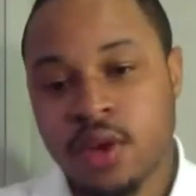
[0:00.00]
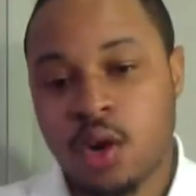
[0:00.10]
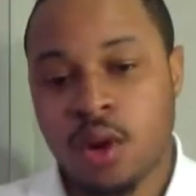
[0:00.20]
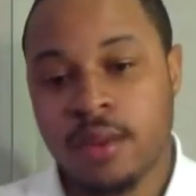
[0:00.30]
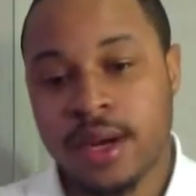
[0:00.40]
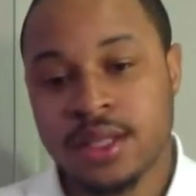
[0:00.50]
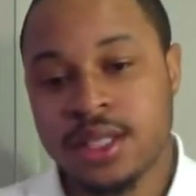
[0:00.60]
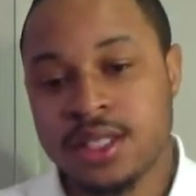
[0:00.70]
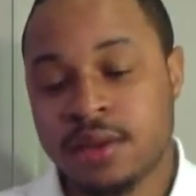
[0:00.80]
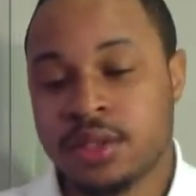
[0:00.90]
gonna worry about
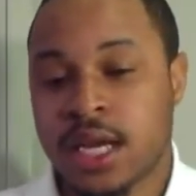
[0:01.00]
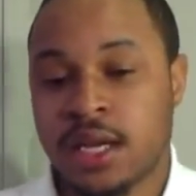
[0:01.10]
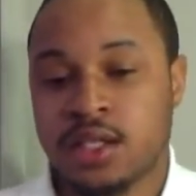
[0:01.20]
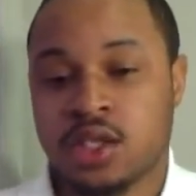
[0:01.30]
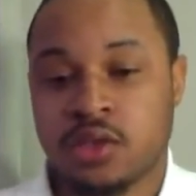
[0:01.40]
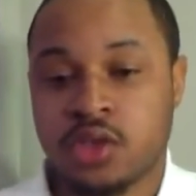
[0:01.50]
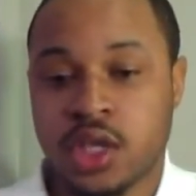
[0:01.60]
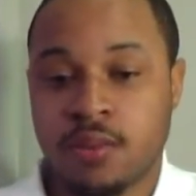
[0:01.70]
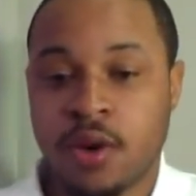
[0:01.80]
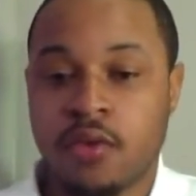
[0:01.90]
these. I was kind of just gonna
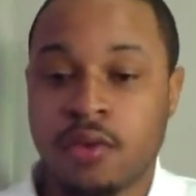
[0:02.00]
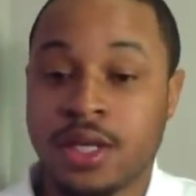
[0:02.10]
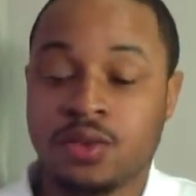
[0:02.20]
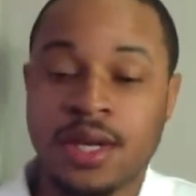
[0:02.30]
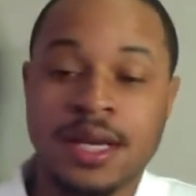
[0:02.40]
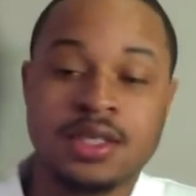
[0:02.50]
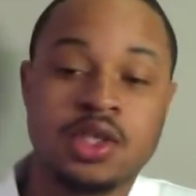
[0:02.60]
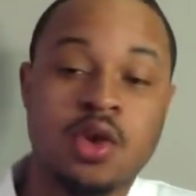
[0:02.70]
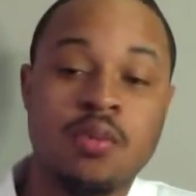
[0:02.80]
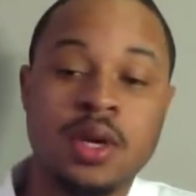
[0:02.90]
skip over them because we got
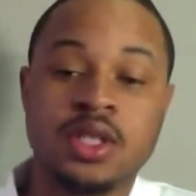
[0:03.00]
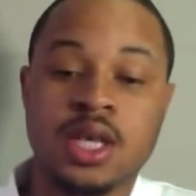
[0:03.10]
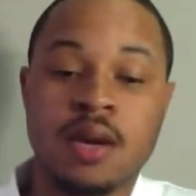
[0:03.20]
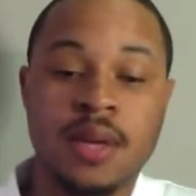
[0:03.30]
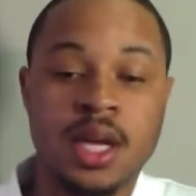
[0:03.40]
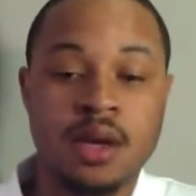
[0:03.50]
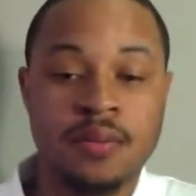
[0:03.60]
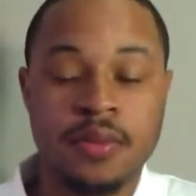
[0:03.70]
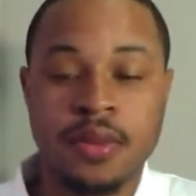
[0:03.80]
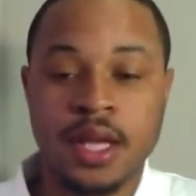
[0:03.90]
so much coming up
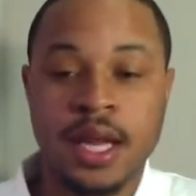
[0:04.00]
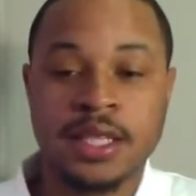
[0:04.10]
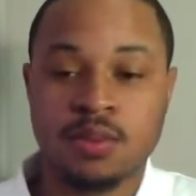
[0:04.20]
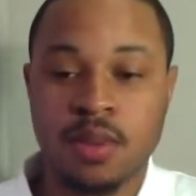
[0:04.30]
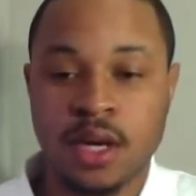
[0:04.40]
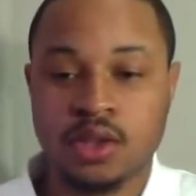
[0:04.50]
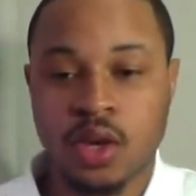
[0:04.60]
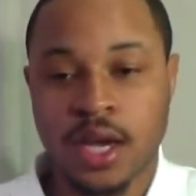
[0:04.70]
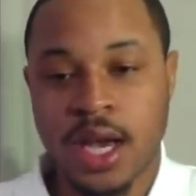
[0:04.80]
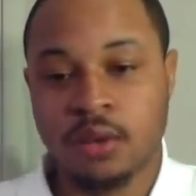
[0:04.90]
the next month. So
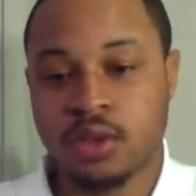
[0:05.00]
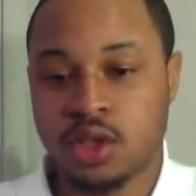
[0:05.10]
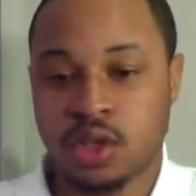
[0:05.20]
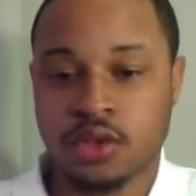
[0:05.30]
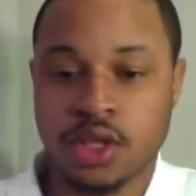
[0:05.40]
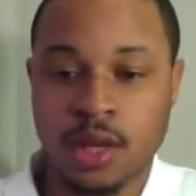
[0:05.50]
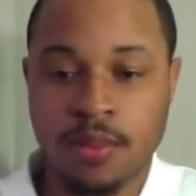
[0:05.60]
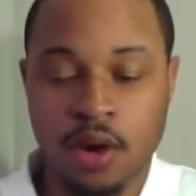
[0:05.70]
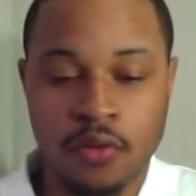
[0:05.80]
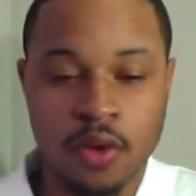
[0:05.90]
I kind of was just gonna skip
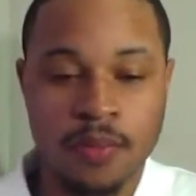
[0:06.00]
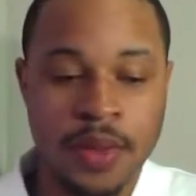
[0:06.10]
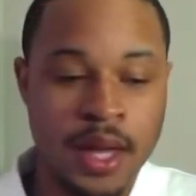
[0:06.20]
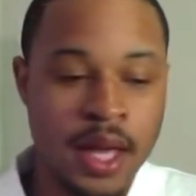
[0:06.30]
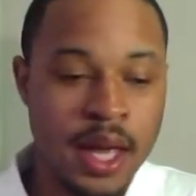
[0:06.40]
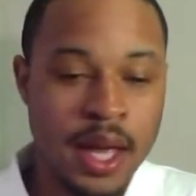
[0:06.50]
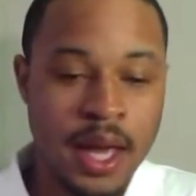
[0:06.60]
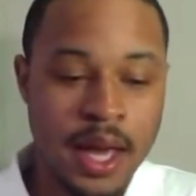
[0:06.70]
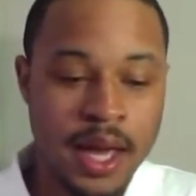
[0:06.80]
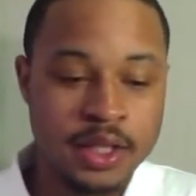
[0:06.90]
over them
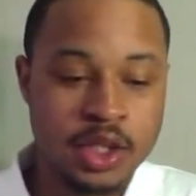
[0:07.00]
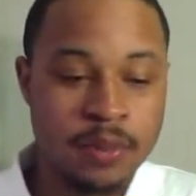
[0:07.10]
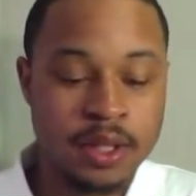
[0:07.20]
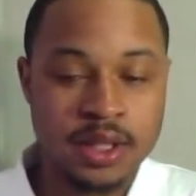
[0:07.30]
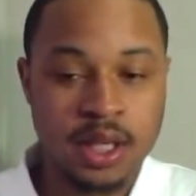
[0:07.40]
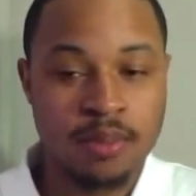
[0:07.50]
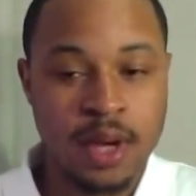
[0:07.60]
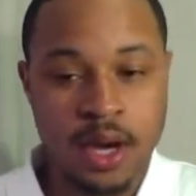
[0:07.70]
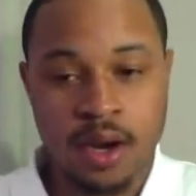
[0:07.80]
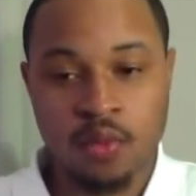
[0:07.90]
and jump into the
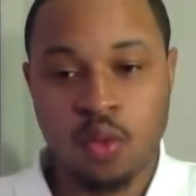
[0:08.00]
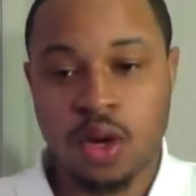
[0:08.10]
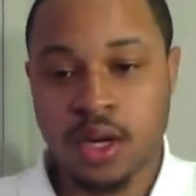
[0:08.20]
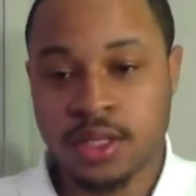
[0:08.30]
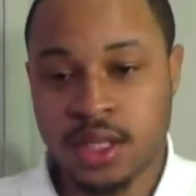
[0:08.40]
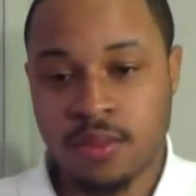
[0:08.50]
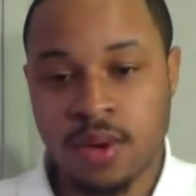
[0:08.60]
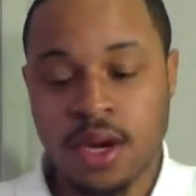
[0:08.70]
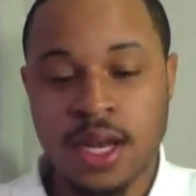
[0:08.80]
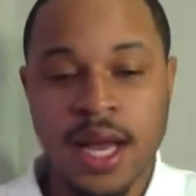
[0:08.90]
Baron 1s and the
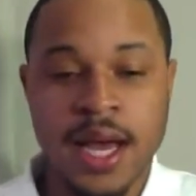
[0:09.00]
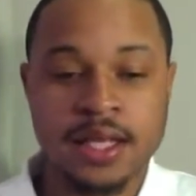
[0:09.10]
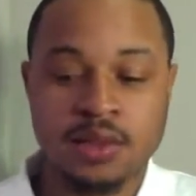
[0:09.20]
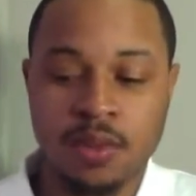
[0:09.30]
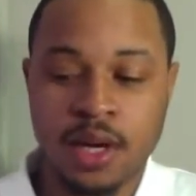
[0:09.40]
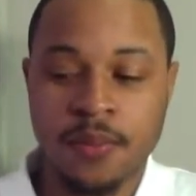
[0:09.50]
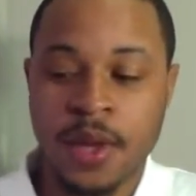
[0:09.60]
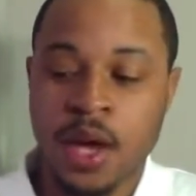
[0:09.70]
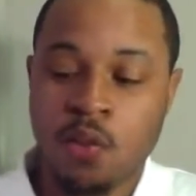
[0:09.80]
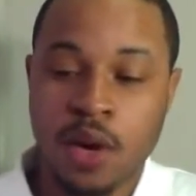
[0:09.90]
Baron 9s. But
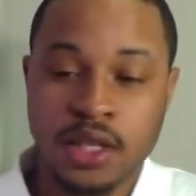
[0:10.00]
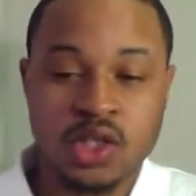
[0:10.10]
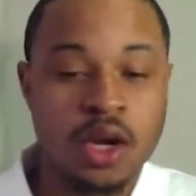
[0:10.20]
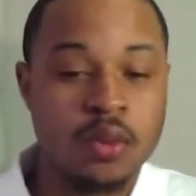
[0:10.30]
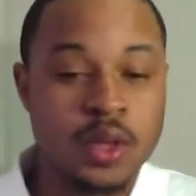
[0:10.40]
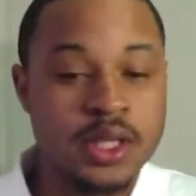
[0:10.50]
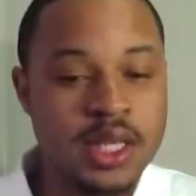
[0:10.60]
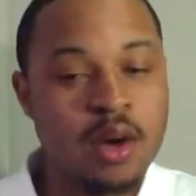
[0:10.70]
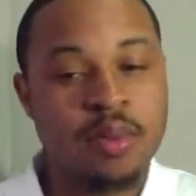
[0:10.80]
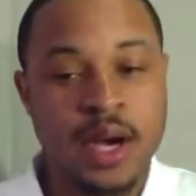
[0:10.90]
when I saw the
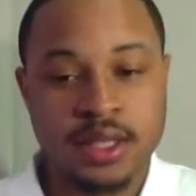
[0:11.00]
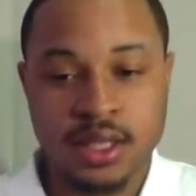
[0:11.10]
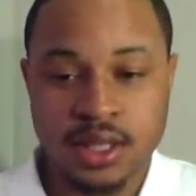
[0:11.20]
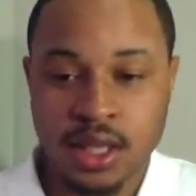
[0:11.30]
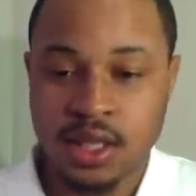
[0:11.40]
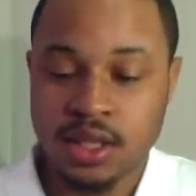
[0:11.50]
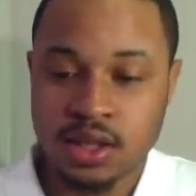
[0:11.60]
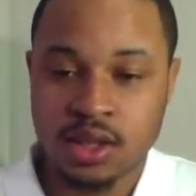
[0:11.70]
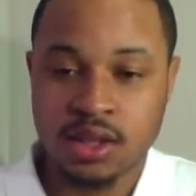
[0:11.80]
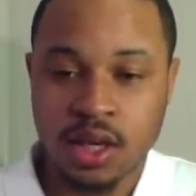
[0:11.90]
resale prices of these